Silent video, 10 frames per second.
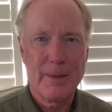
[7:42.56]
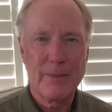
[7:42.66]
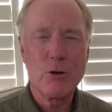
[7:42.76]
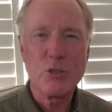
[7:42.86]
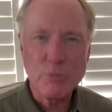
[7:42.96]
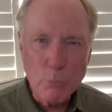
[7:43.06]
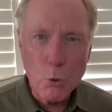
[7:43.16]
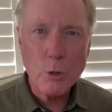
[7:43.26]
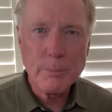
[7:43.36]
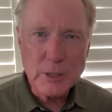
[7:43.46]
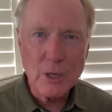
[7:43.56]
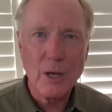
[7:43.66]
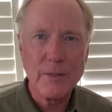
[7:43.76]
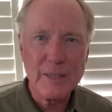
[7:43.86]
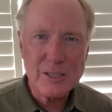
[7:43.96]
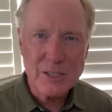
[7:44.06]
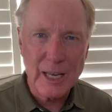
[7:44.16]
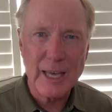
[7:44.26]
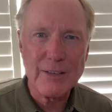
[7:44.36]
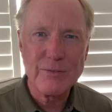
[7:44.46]
There is more beyond this
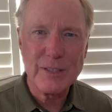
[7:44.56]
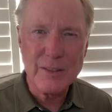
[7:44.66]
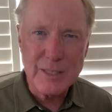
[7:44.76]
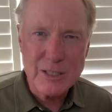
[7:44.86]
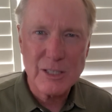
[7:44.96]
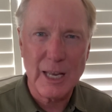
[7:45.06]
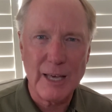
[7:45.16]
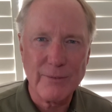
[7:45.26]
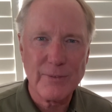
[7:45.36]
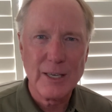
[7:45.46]
life in this life.